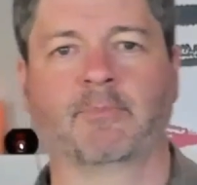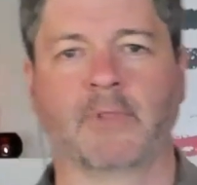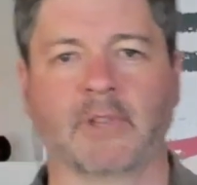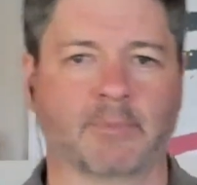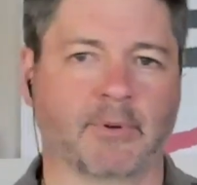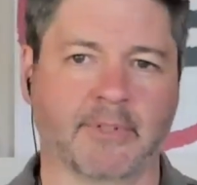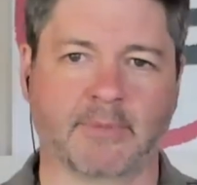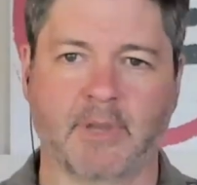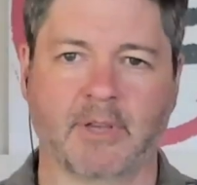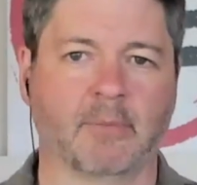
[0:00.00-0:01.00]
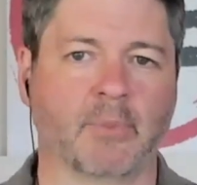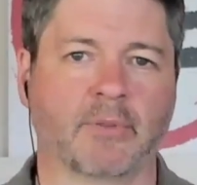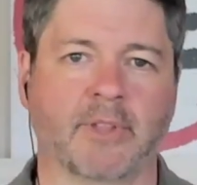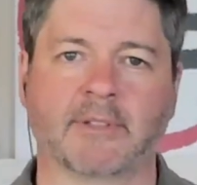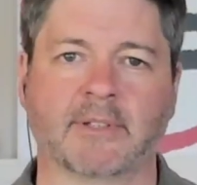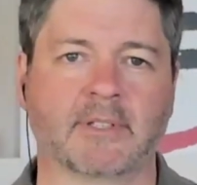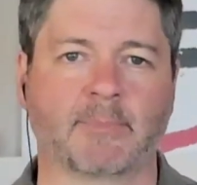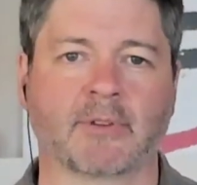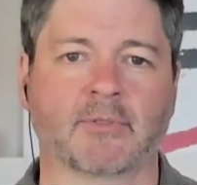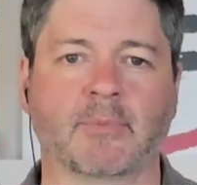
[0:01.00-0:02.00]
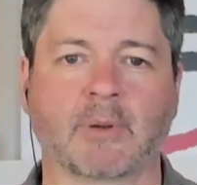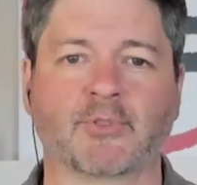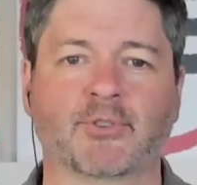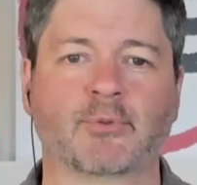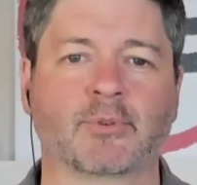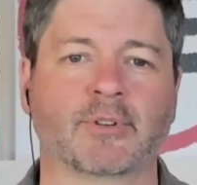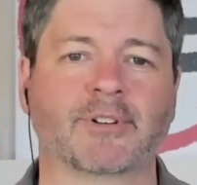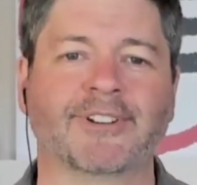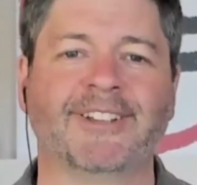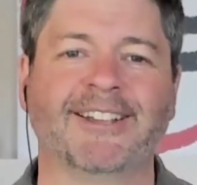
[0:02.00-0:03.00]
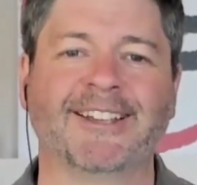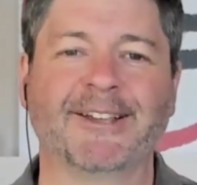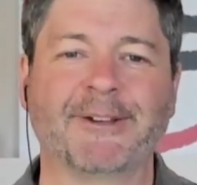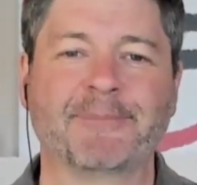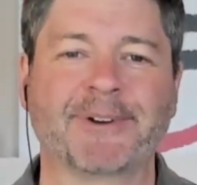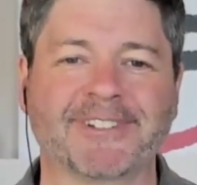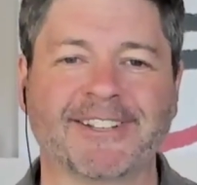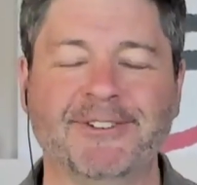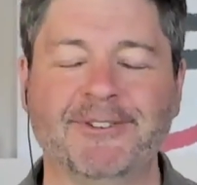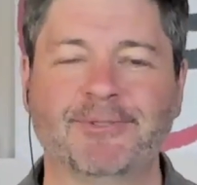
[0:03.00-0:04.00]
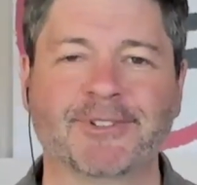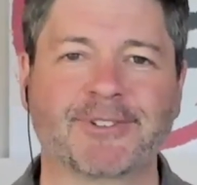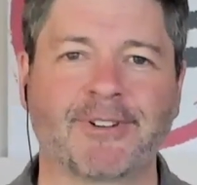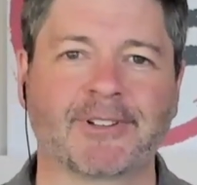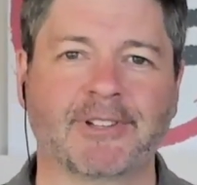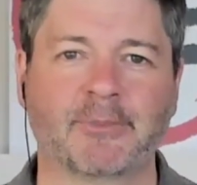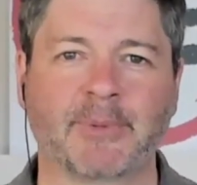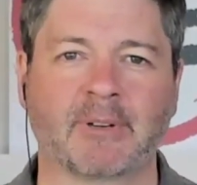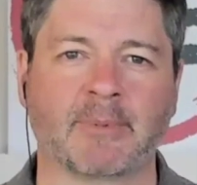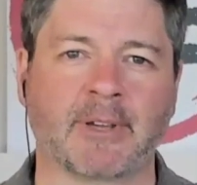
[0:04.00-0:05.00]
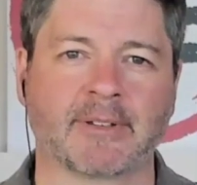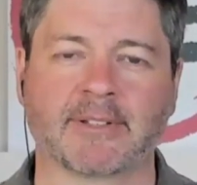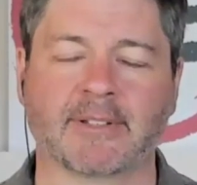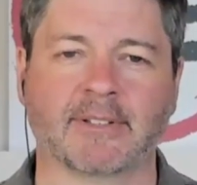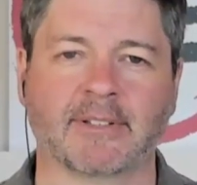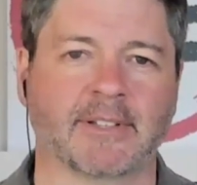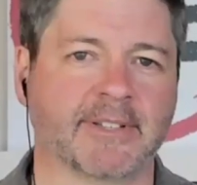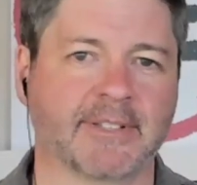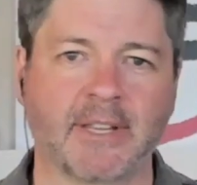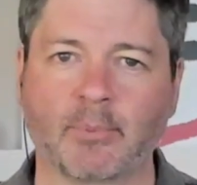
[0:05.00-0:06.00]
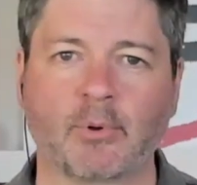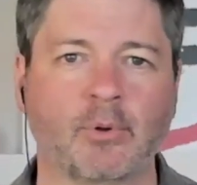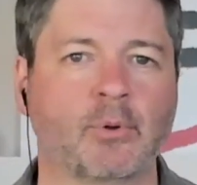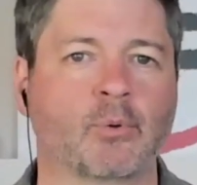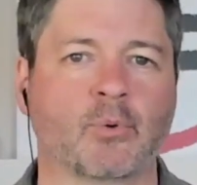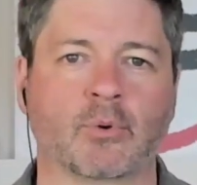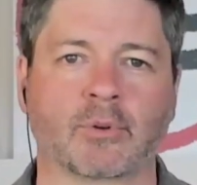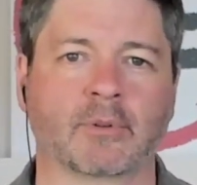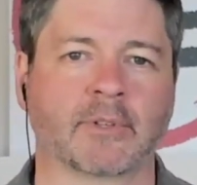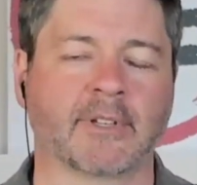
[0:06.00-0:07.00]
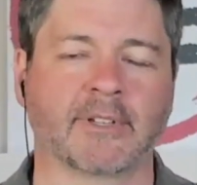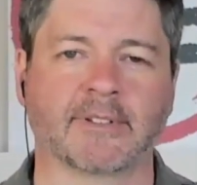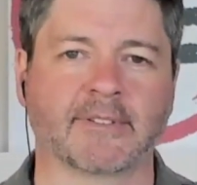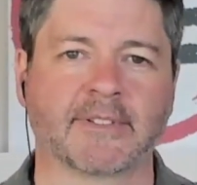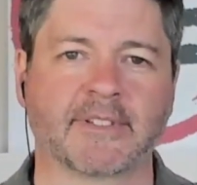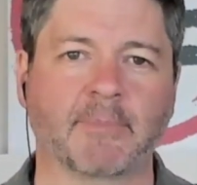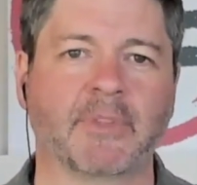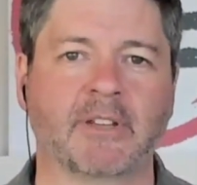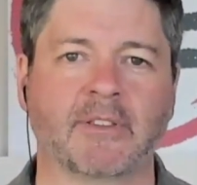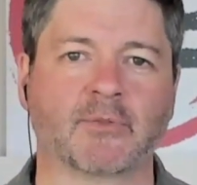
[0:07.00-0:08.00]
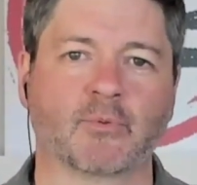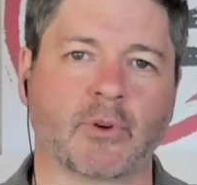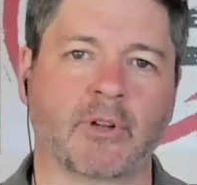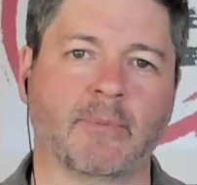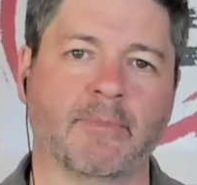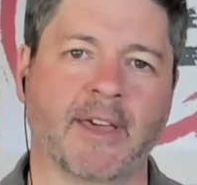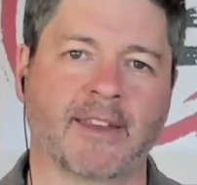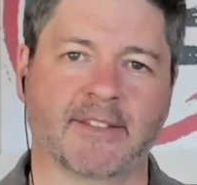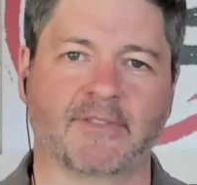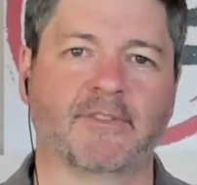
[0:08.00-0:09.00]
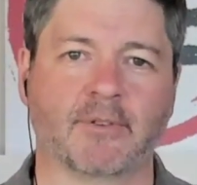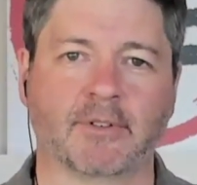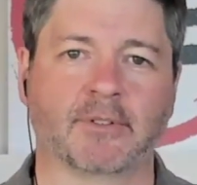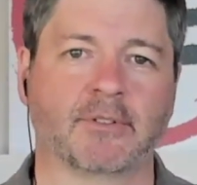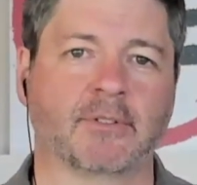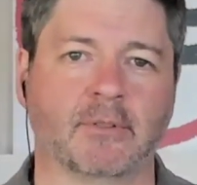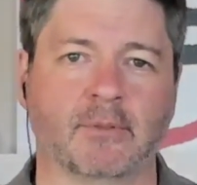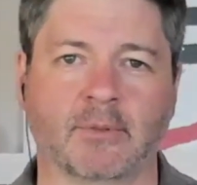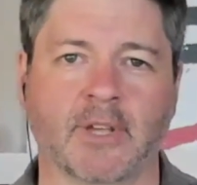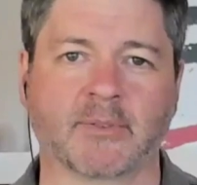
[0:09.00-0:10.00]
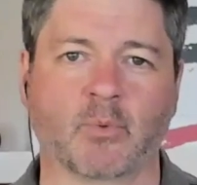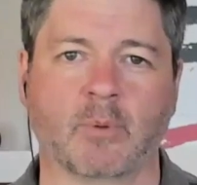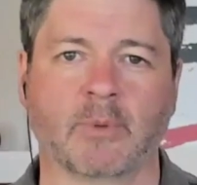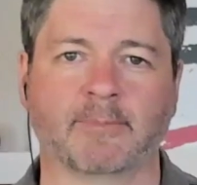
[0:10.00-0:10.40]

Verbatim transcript: experienced men on both ends of the spectrum, I'm sure. But can you just talk a little bit about uh, an example or uh, something in this realm that has felt good to you as a woman?